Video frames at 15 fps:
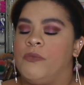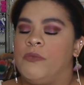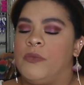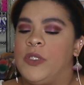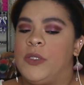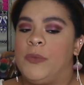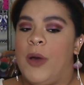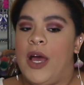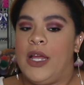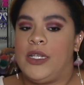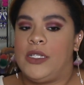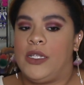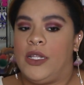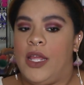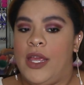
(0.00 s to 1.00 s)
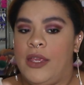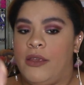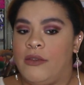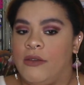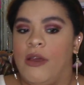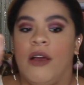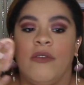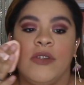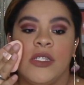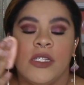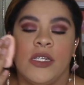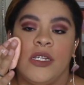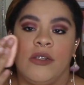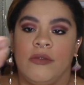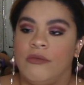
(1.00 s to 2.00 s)
spot to like
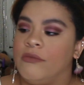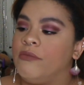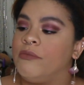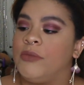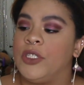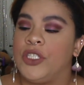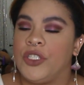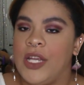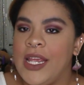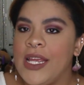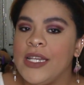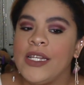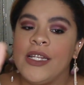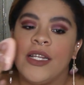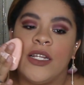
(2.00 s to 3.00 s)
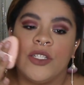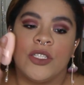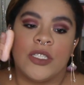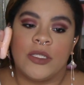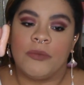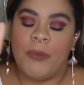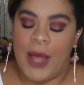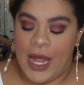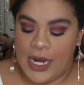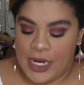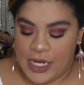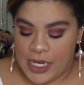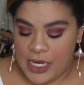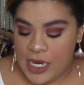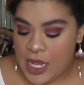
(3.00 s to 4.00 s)
obviously put your hand in and just pat it
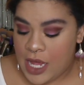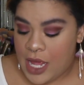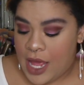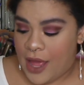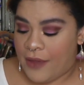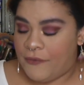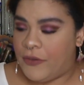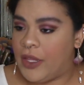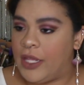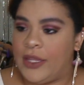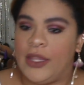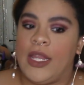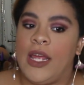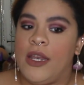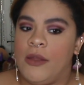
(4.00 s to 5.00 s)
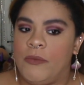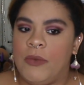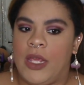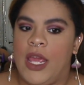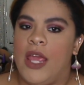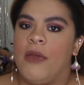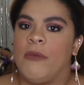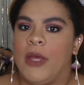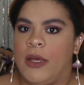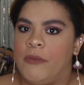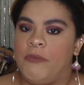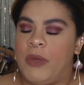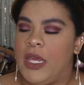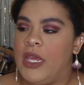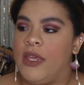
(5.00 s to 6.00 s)
in. I feel like then it became like a
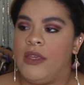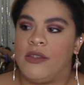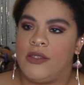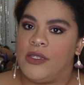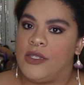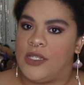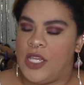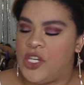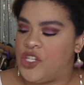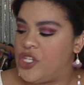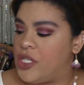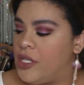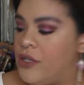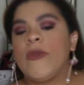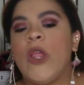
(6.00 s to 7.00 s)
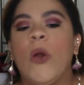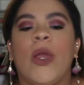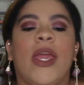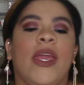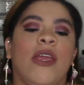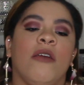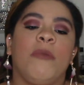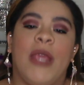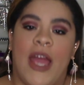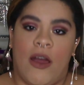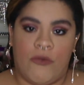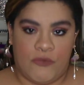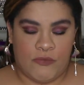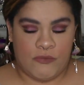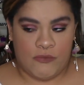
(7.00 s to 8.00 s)
big sensation. Okay, hear me out.
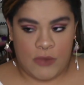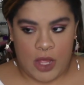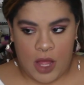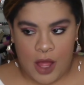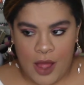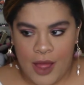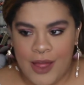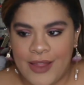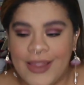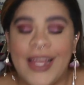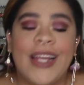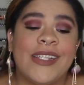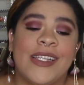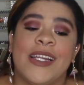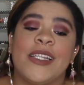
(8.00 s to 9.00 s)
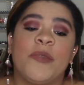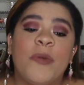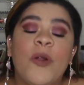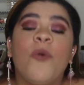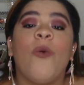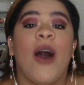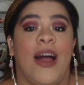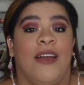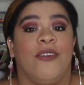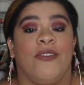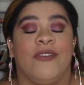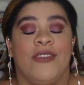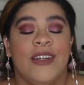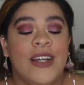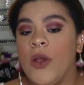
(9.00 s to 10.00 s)
Like I said, it's been a
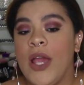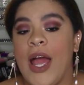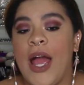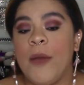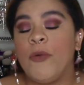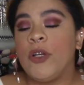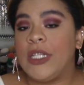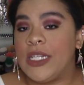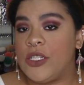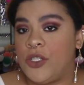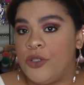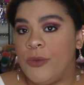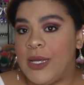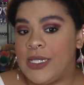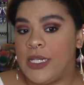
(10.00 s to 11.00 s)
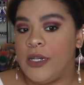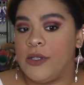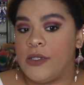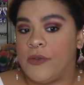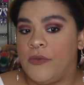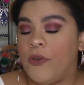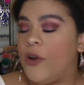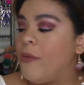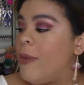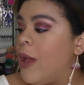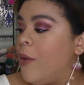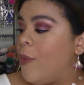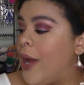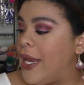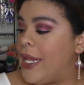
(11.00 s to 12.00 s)
while. Okay, I bought these 2 mascaras for my
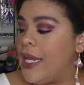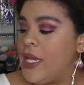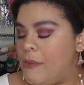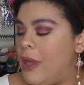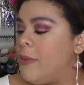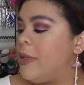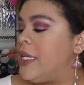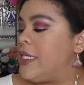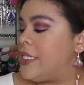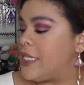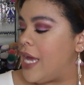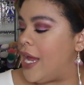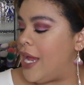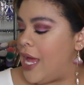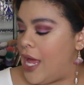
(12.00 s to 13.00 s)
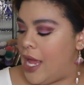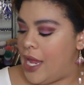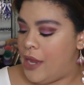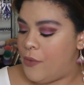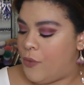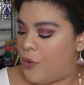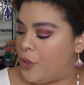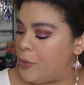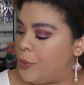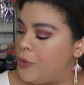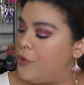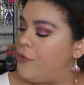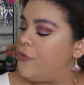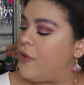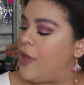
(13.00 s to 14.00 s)
wedding. Maybelline Sky High
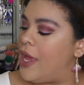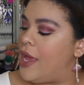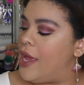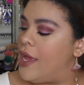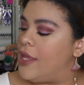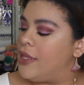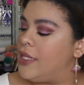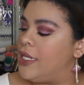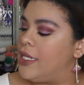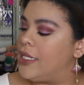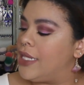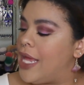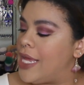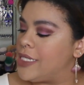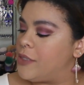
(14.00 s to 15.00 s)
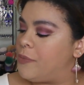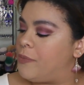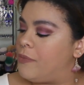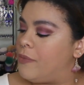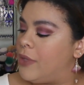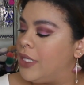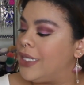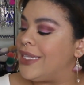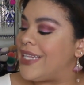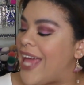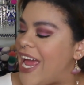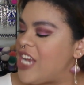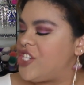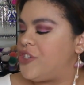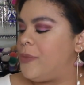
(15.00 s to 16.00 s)
Waterproof, and the
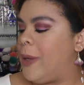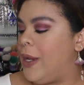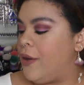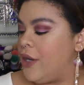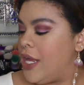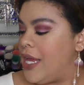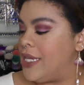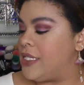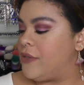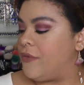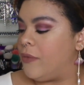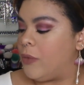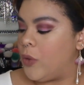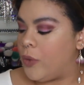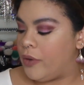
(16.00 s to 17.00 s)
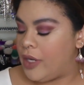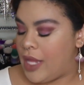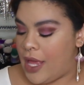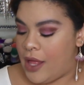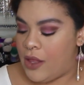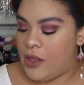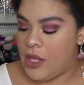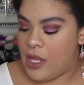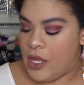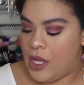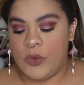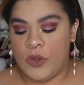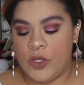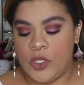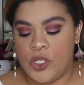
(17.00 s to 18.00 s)
Lash Paradise from L'Oreal.
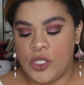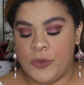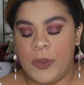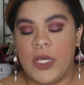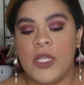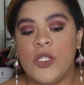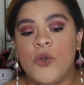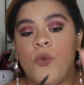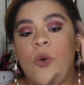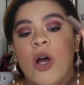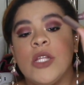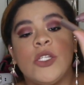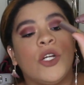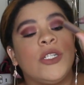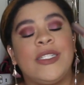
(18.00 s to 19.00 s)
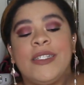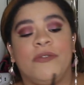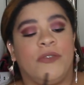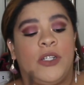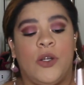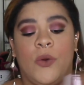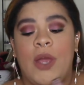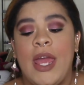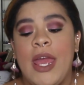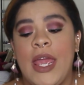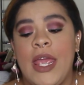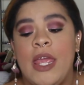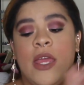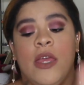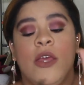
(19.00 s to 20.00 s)
just because the wands are different,
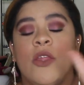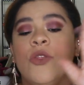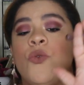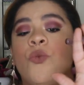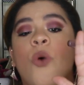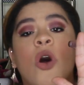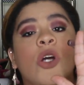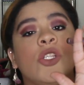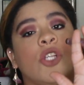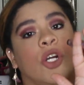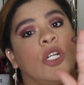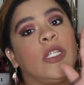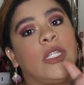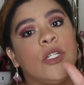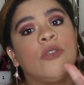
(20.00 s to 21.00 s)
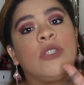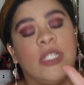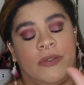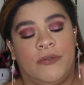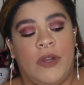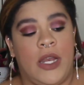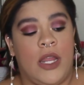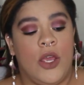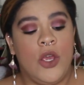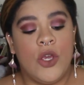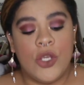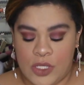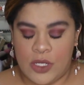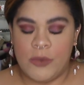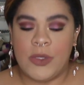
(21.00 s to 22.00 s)
okay? The wands are a little different.
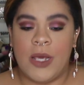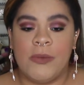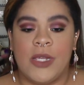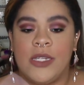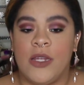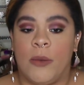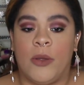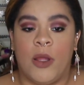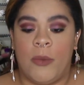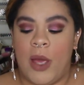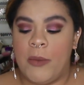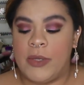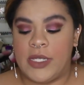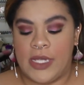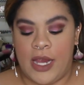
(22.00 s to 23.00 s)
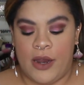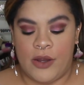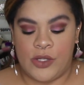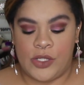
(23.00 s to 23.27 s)
Sometimes I double up my mascara.